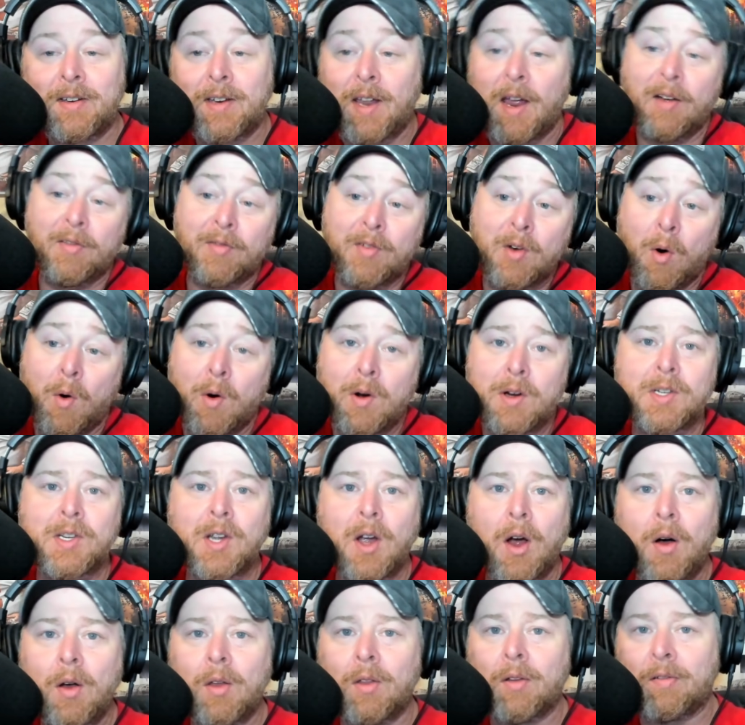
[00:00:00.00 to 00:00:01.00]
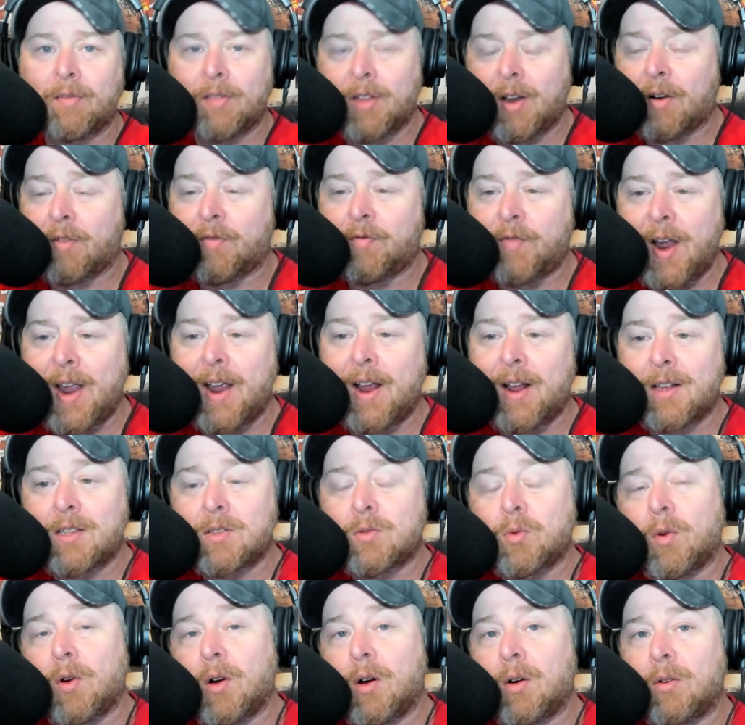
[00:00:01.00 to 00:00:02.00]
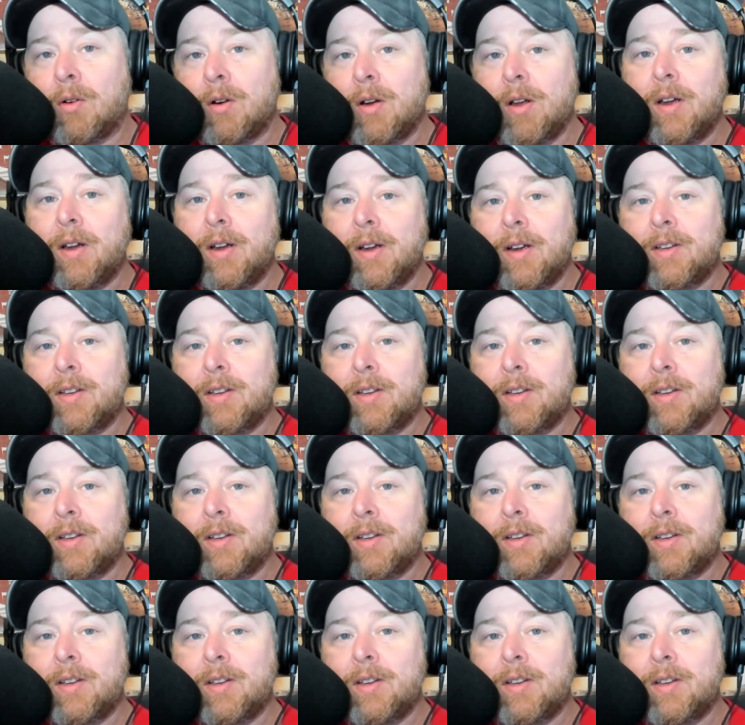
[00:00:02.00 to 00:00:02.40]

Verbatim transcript: Now, of course, all of their fans will